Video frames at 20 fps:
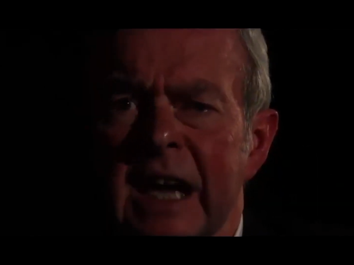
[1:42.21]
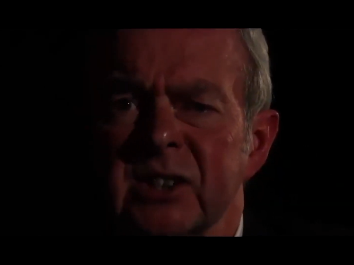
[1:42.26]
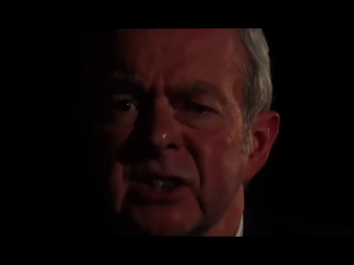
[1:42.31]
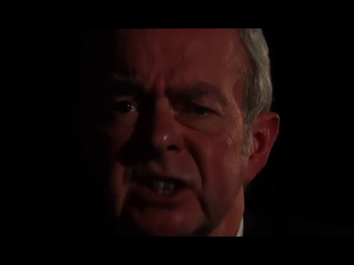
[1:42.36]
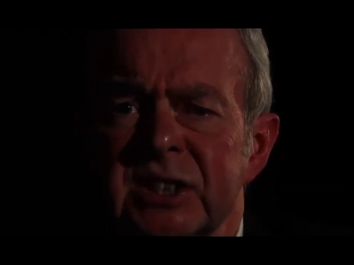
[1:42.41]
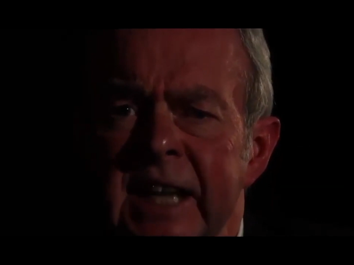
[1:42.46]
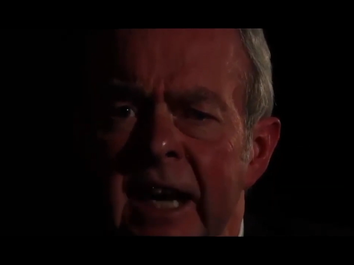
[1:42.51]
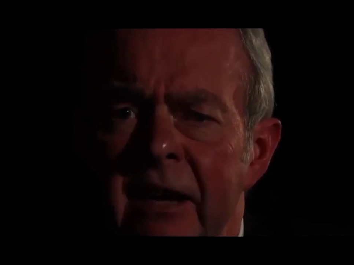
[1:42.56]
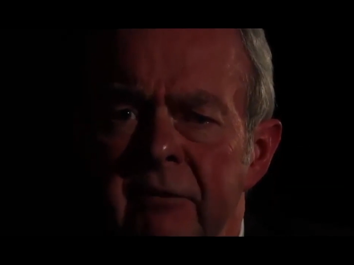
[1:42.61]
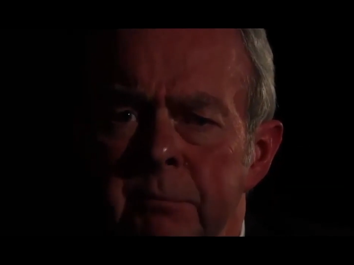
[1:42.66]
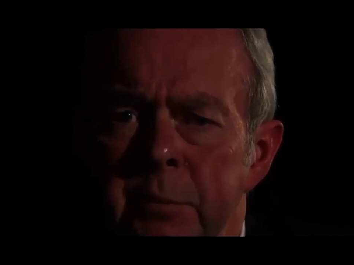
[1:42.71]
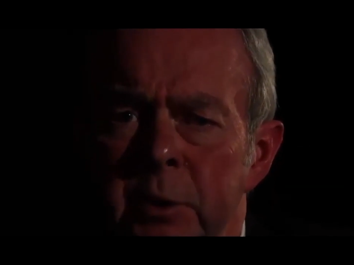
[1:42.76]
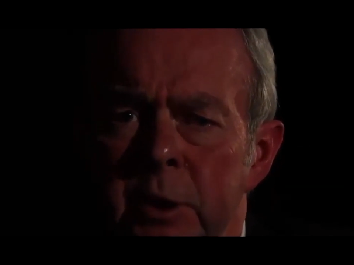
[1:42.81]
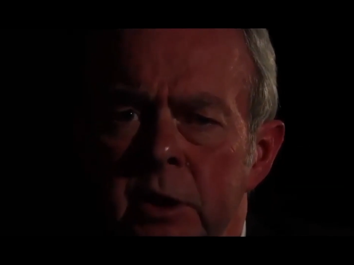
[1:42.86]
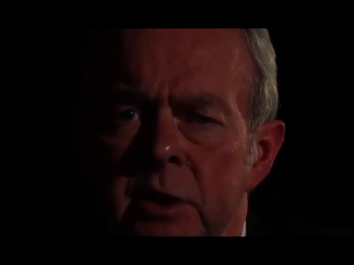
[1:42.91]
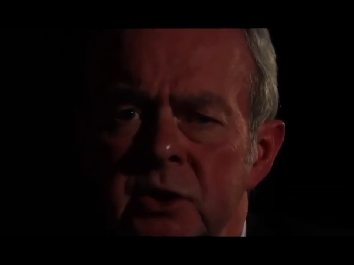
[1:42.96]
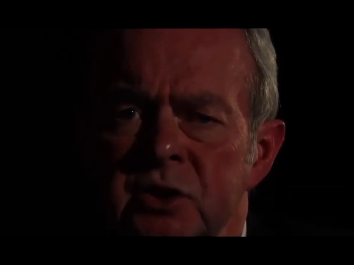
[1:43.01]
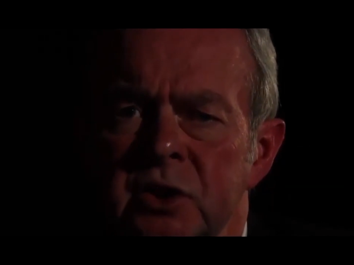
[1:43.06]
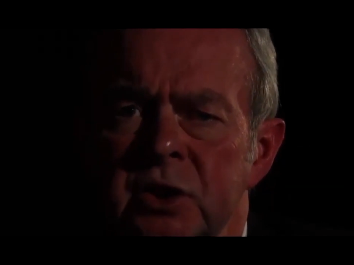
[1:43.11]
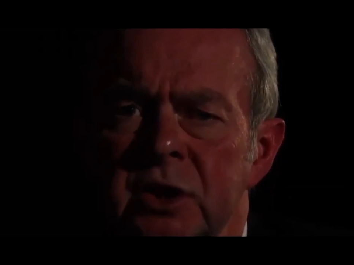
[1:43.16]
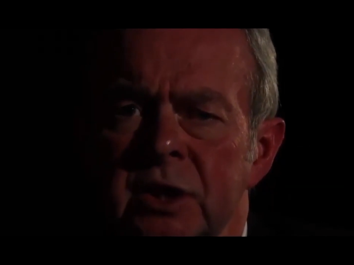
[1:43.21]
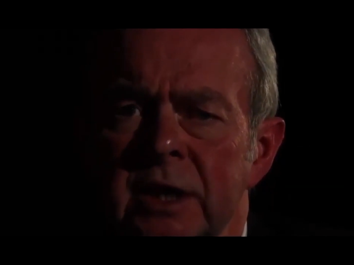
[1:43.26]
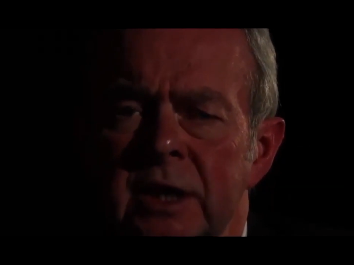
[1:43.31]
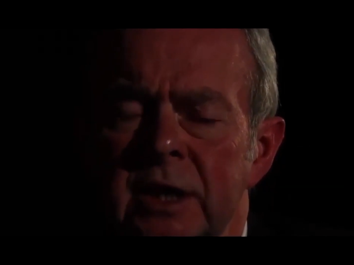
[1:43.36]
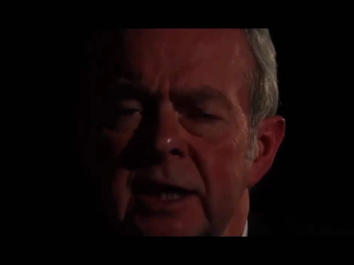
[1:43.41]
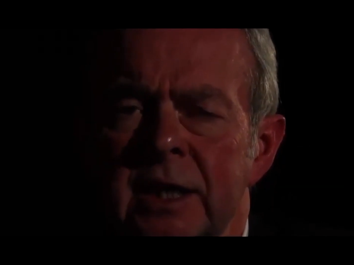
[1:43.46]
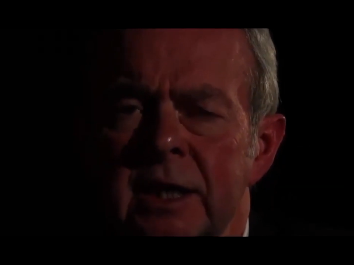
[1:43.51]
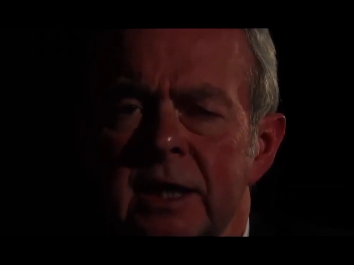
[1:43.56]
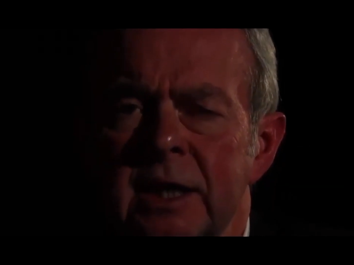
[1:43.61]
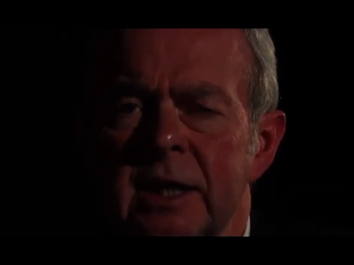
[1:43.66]
Ask a deaf person.
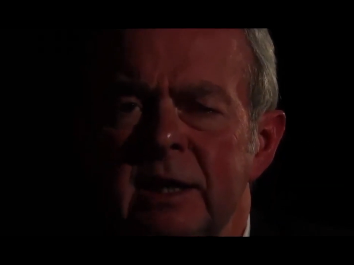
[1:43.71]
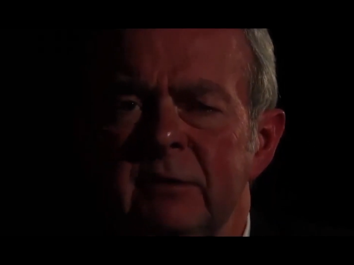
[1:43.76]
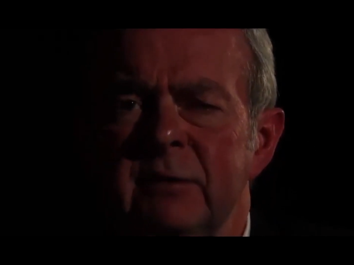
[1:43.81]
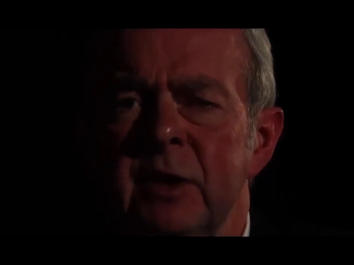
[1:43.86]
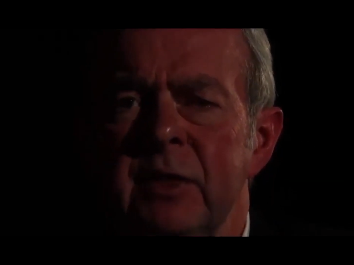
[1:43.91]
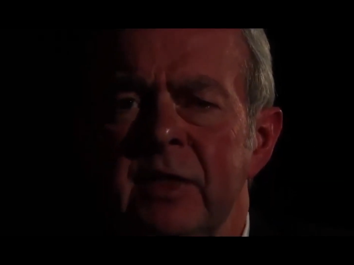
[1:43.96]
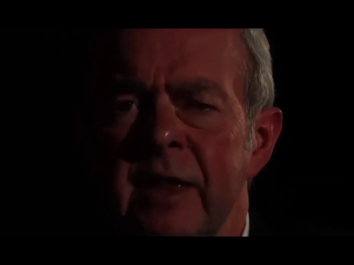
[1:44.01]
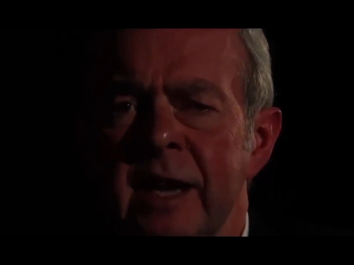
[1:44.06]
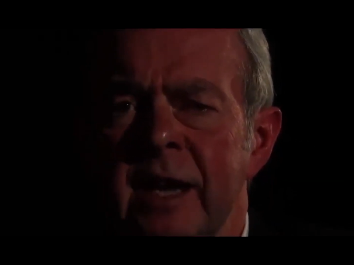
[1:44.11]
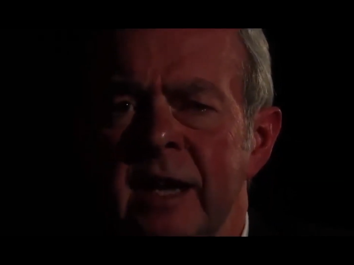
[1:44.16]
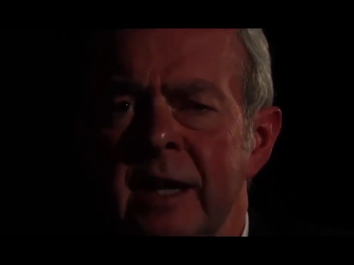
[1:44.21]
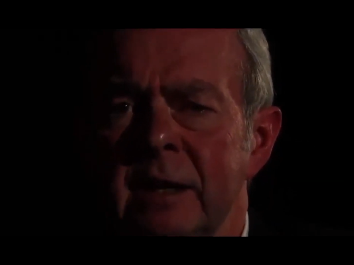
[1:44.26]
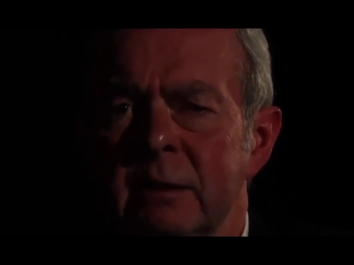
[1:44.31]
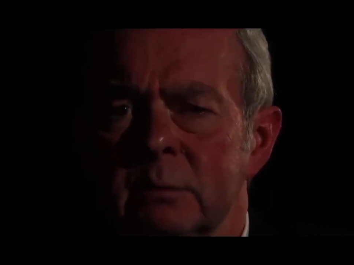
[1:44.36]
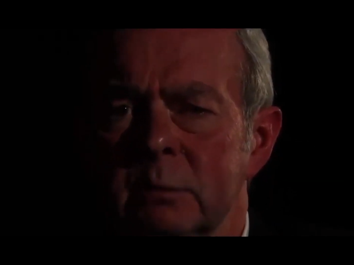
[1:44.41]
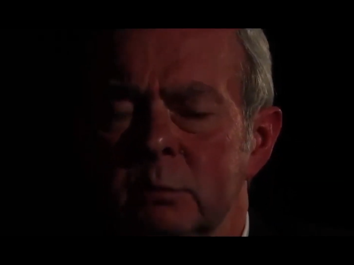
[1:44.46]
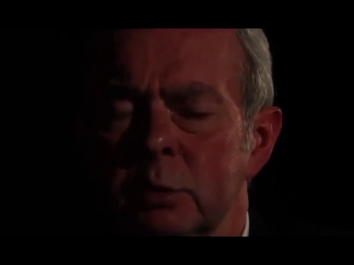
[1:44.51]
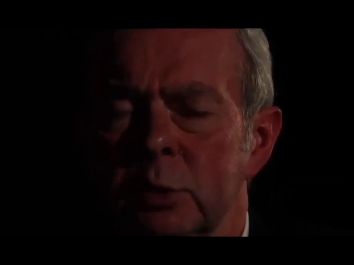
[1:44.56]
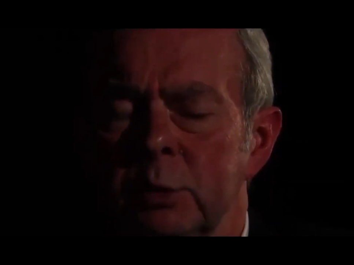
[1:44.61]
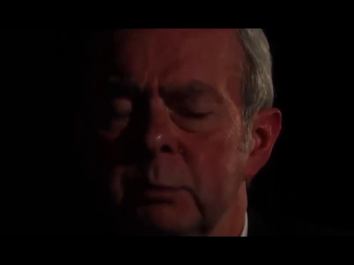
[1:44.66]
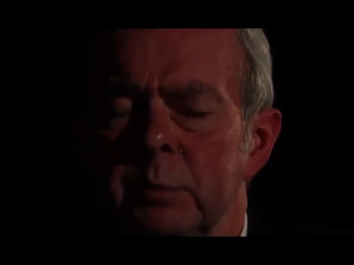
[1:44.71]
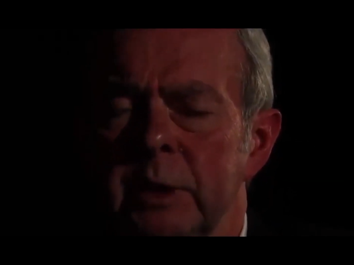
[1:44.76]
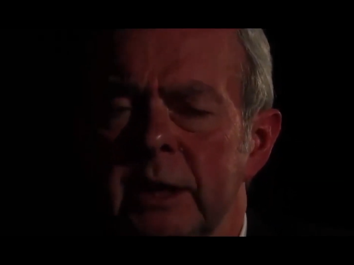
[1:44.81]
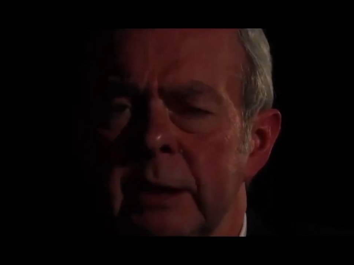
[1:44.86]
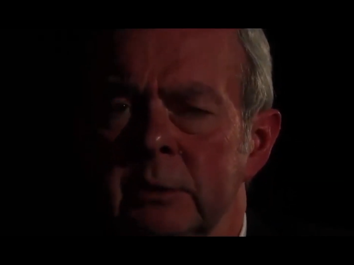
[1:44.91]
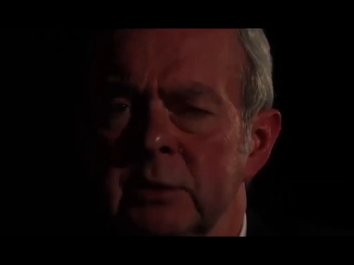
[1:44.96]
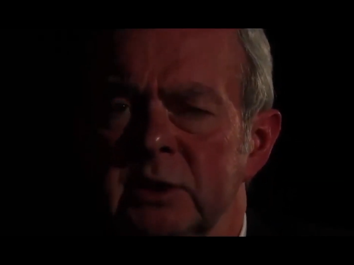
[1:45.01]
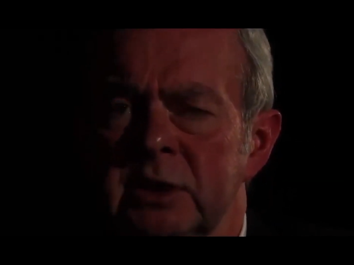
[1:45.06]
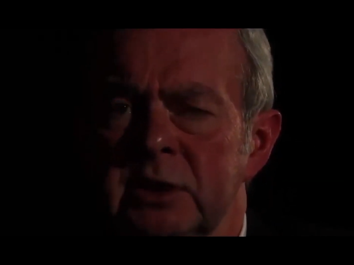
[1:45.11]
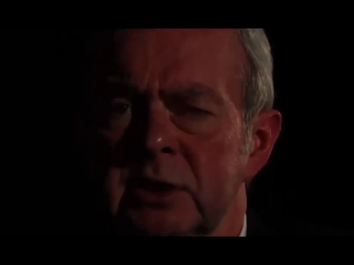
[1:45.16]
Even they wouldn't be
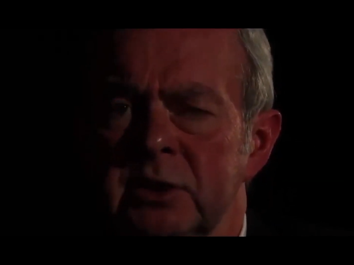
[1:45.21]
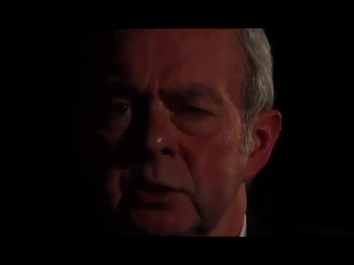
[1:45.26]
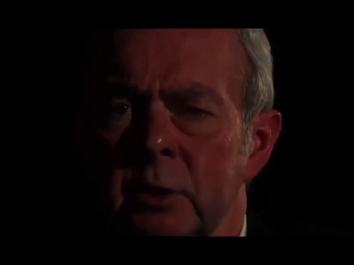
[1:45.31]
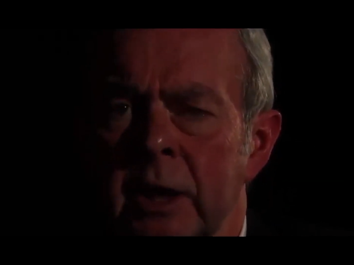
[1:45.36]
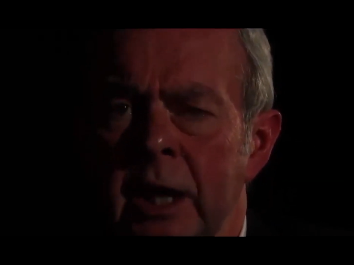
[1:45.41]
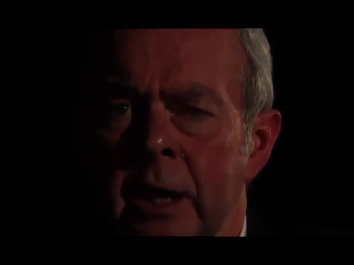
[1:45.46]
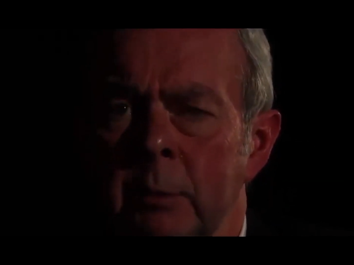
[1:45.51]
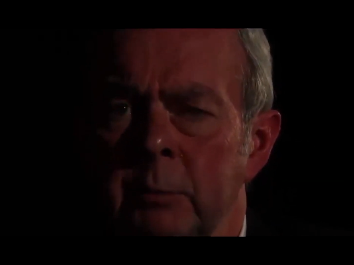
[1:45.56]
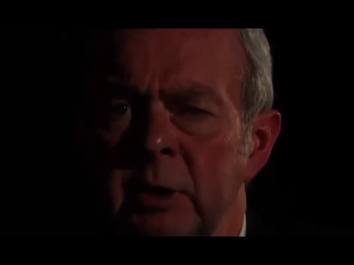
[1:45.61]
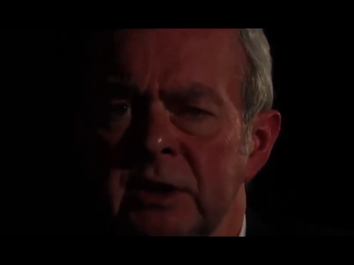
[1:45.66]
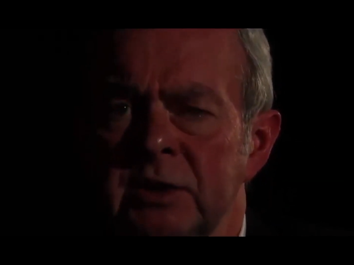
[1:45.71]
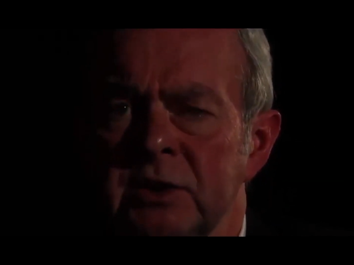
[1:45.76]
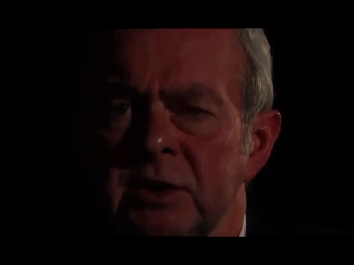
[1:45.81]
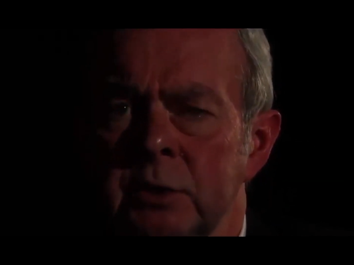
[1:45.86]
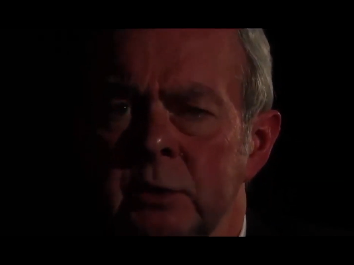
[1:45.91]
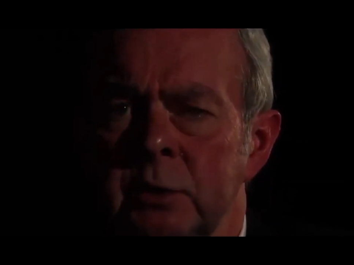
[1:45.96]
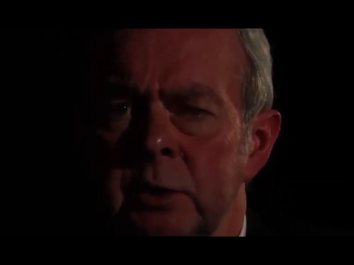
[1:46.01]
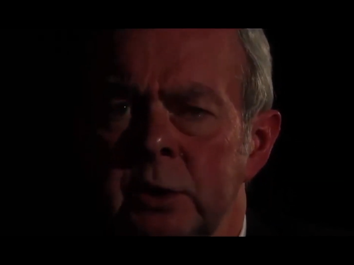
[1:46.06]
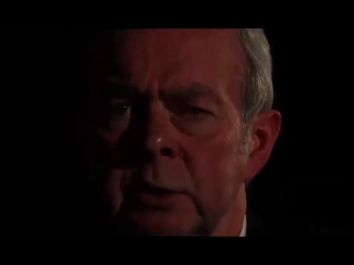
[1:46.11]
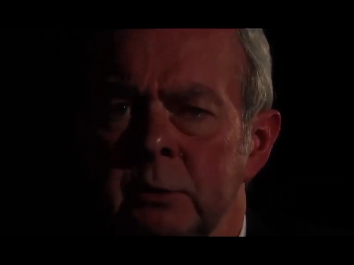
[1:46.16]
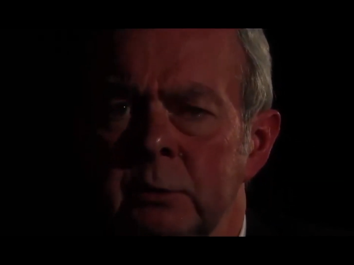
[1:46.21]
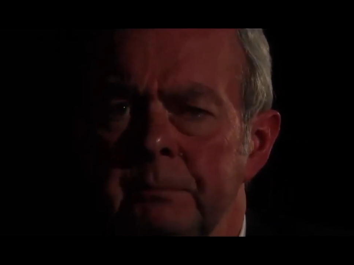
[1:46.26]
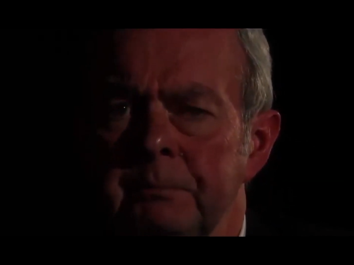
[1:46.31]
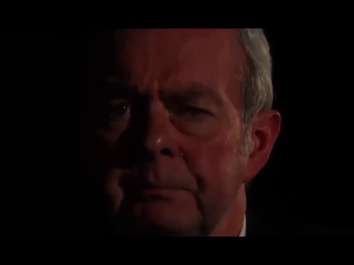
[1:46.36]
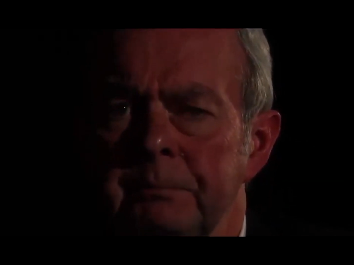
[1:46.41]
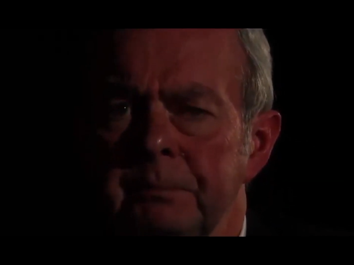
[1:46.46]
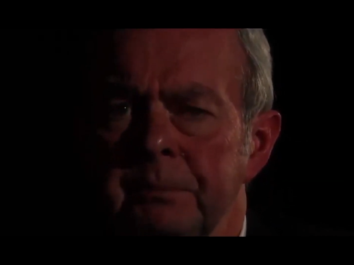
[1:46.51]
able to describe it to you.